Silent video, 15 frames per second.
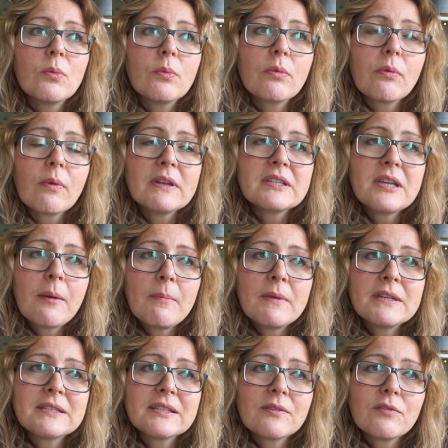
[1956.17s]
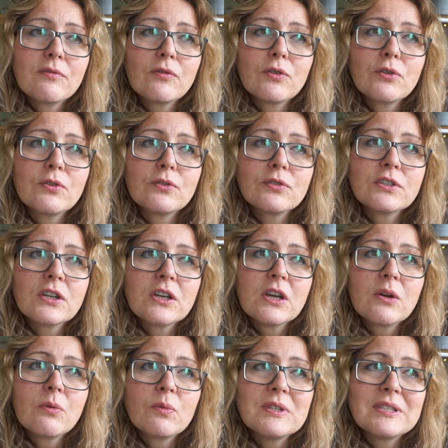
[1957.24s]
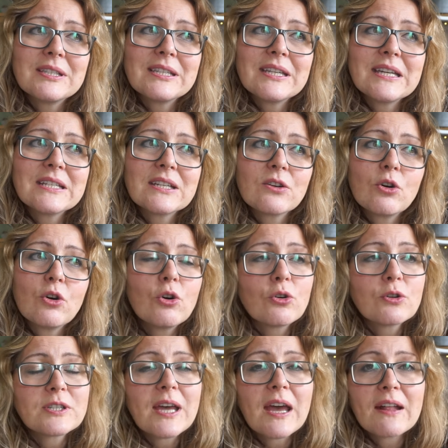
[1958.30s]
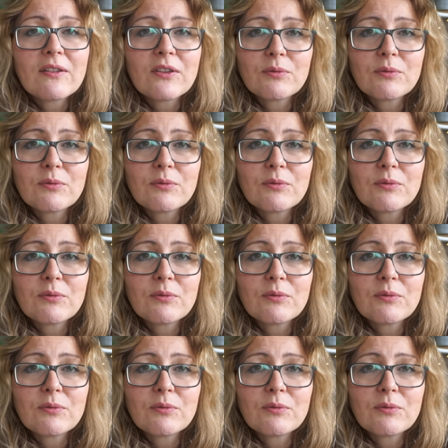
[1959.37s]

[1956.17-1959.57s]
We went ten minutes down the road. We stayed in a hotel